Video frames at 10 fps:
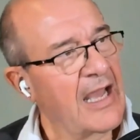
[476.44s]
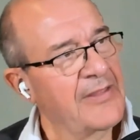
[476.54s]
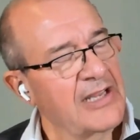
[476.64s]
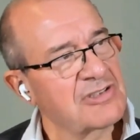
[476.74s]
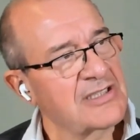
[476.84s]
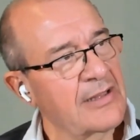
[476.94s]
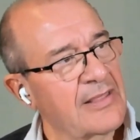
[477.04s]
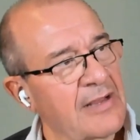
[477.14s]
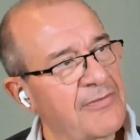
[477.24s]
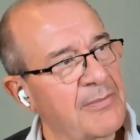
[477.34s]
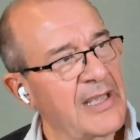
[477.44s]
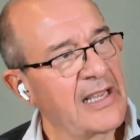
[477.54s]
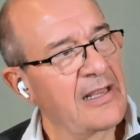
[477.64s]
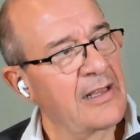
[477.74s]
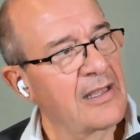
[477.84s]
And the interesting thing for
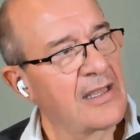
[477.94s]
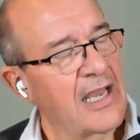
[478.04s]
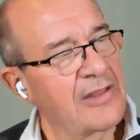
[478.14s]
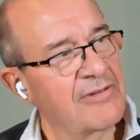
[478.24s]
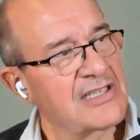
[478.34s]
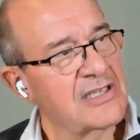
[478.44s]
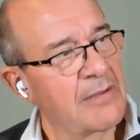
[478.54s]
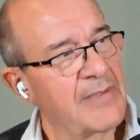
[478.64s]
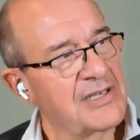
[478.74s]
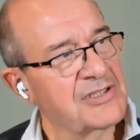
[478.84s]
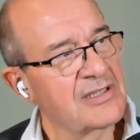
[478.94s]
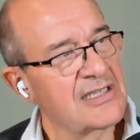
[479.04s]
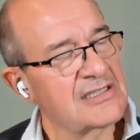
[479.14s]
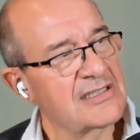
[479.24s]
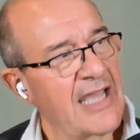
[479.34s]
me, and the reason I mention
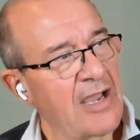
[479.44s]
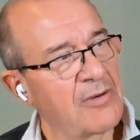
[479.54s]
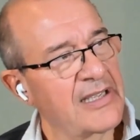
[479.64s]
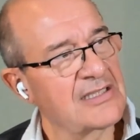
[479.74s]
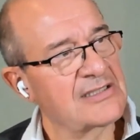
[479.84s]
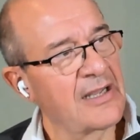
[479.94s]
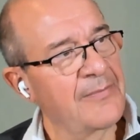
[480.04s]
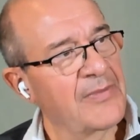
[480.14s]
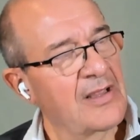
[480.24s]
this now, is that